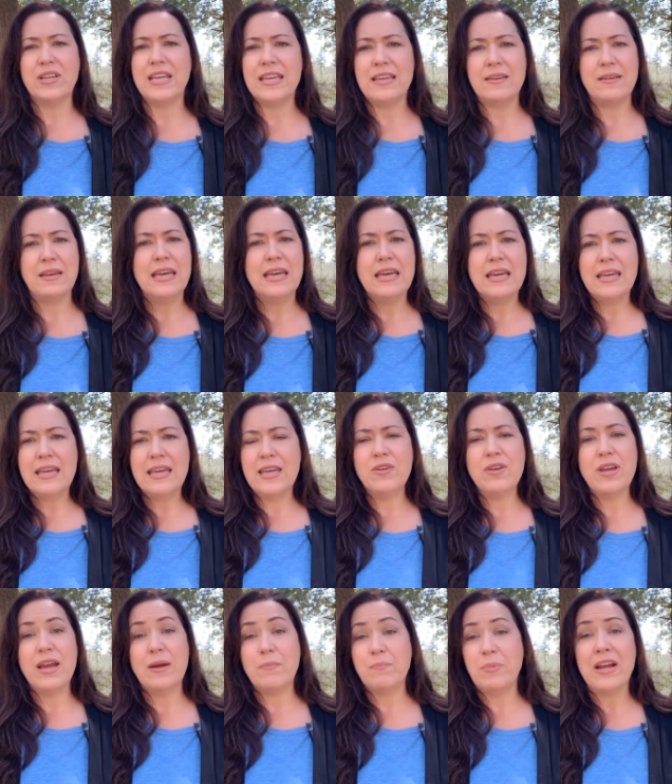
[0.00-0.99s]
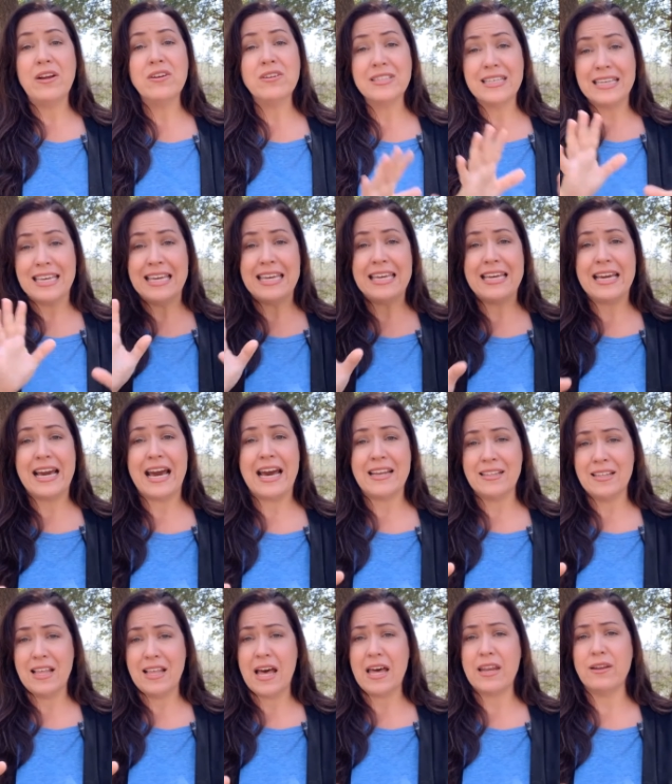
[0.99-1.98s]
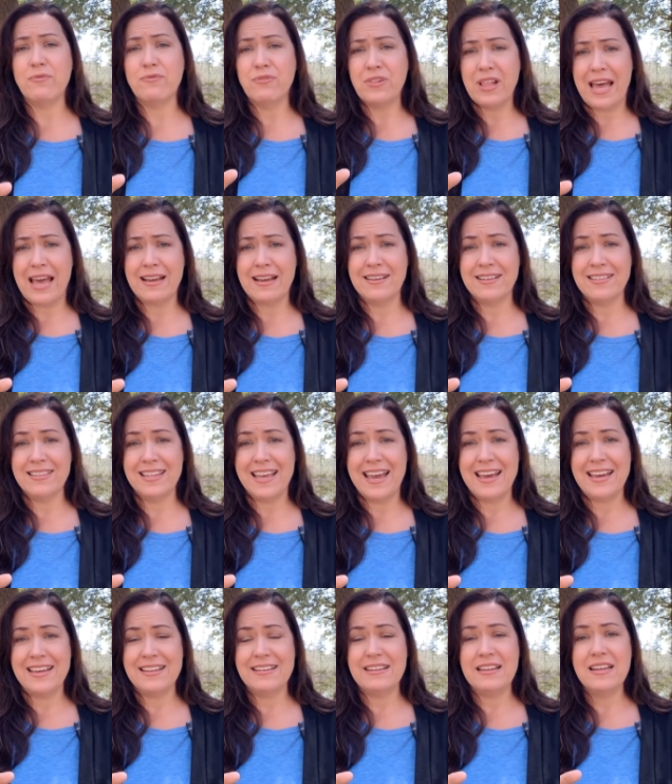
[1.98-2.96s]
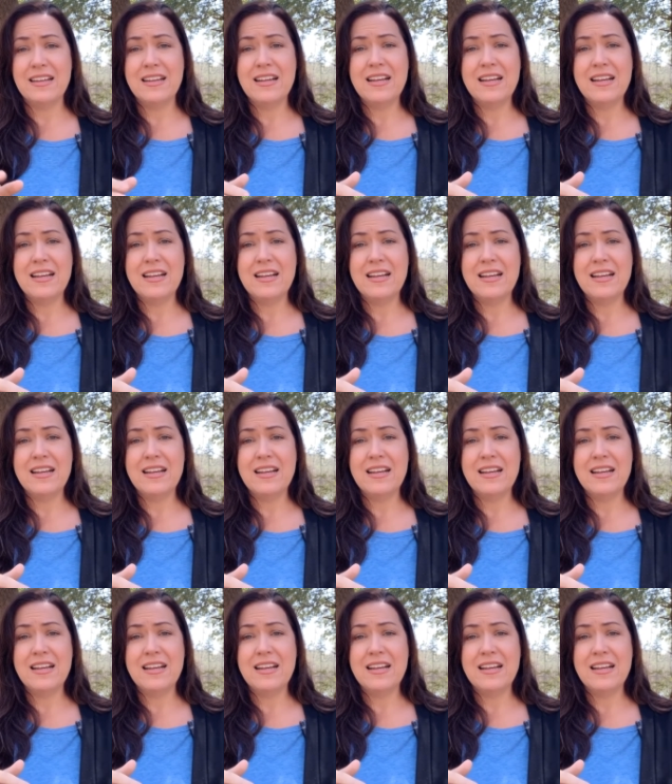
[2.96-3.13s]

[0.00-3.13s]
He apparently he got a lot of flack on that.